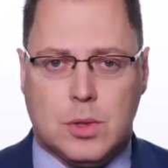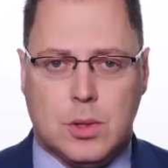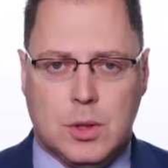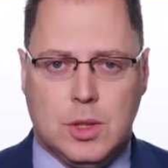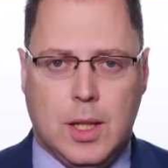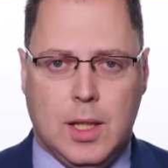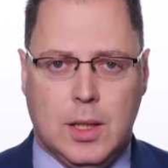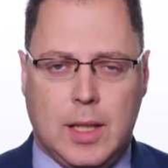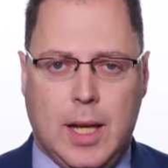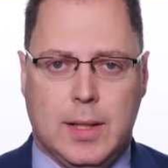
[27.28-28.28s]
surgeon, I
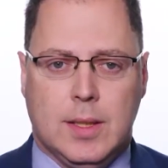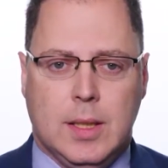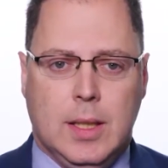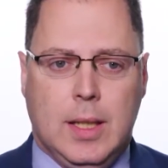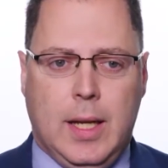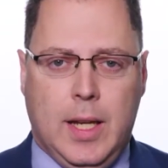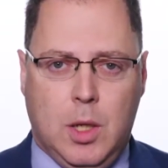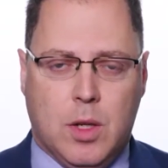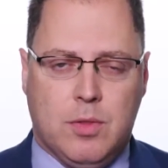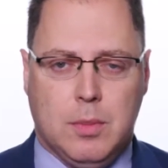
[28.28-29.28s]
look at
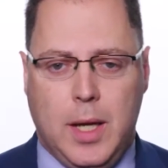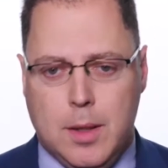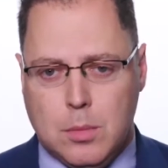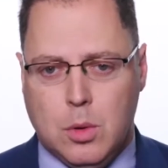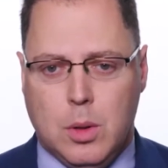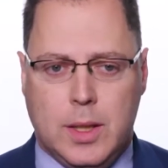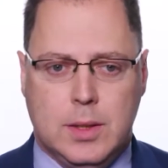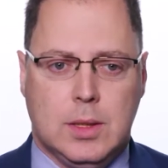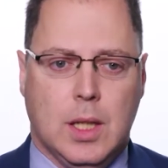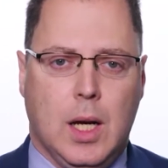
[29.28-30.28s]
anywhere from hemorrhoids,